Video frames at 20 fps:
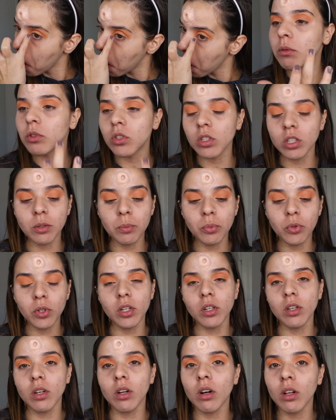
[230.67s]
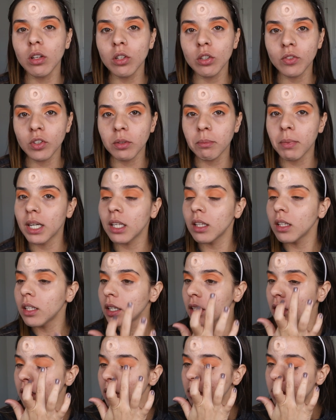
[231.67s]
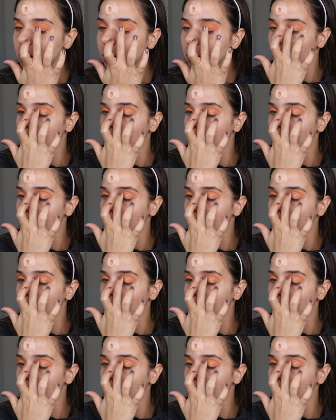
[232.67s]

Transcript: I'm just going to put it all over my lid.